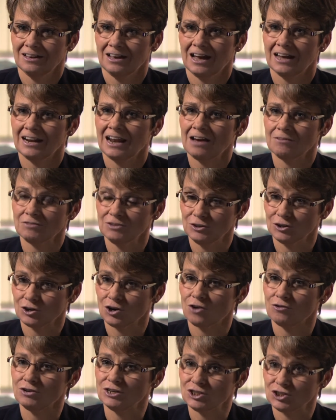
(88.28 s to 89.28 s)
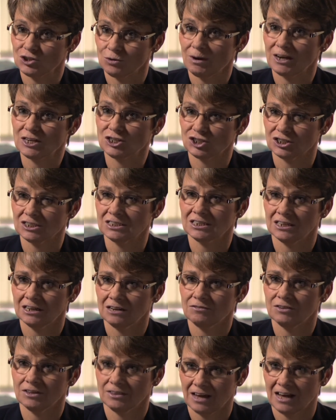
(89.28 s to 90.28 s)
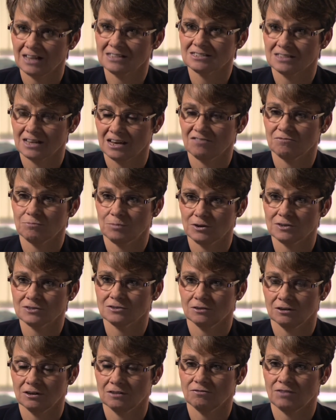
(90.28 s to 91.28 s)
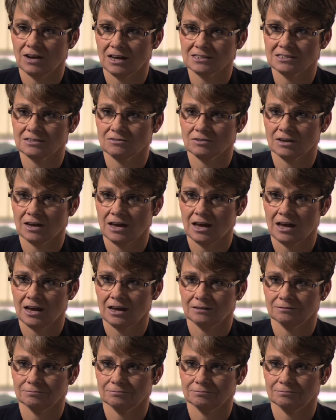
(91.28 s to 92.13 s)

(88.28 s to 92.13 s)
and having the courage to actually deliver that safe, personal, effective care.